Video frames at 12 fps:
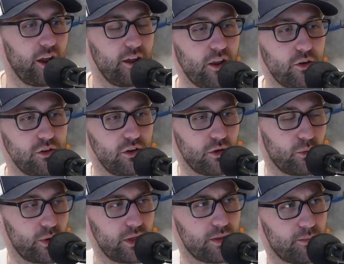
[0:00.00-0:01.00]
And, you know,
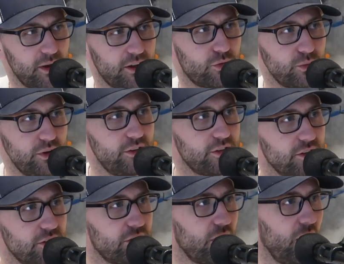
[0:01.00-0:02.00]
one of the biggest
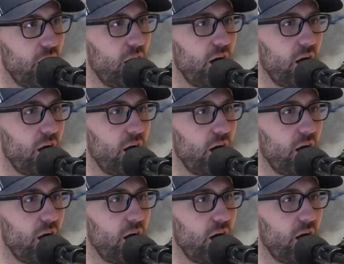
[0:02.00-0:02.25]
reasons,